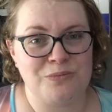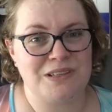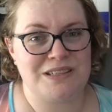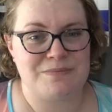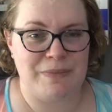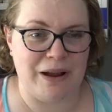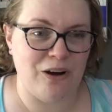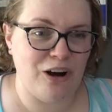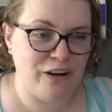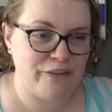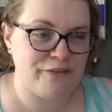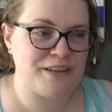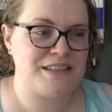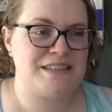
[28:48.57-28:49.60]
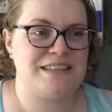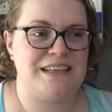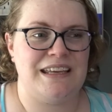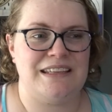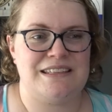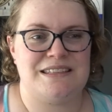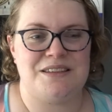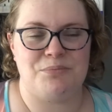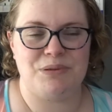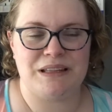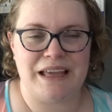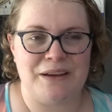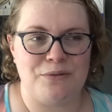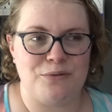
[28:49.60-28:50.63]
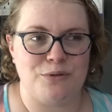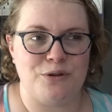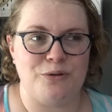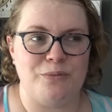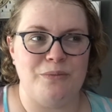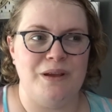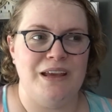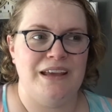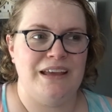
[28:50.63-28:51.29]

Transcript: It's my office, it's the playroom,